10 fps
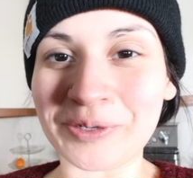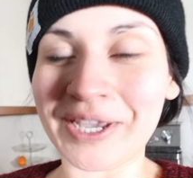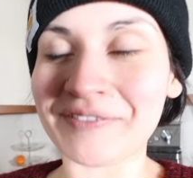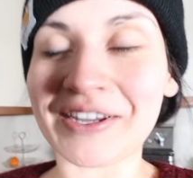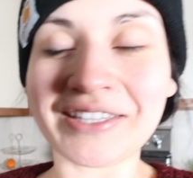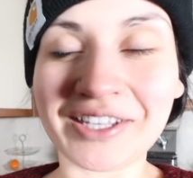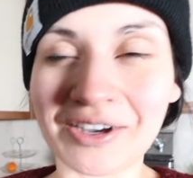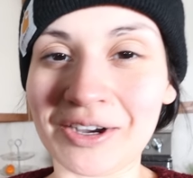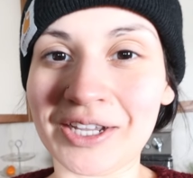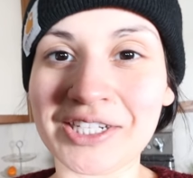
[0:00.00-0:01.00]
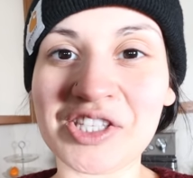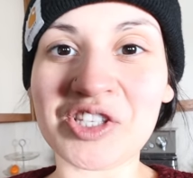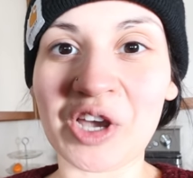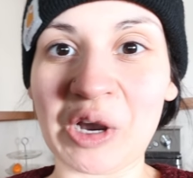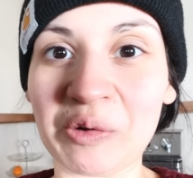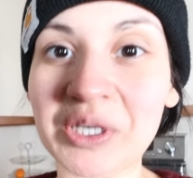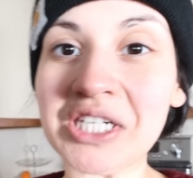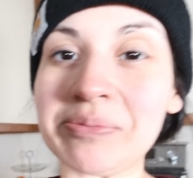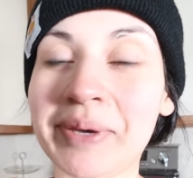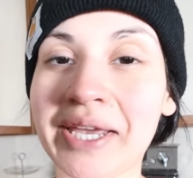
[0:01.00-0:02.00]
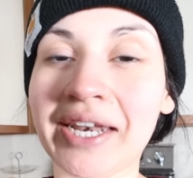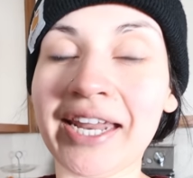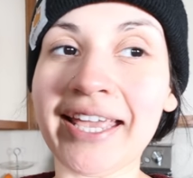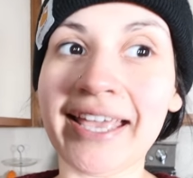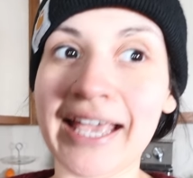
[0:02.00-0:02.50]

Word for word: We have nothing on, so we just been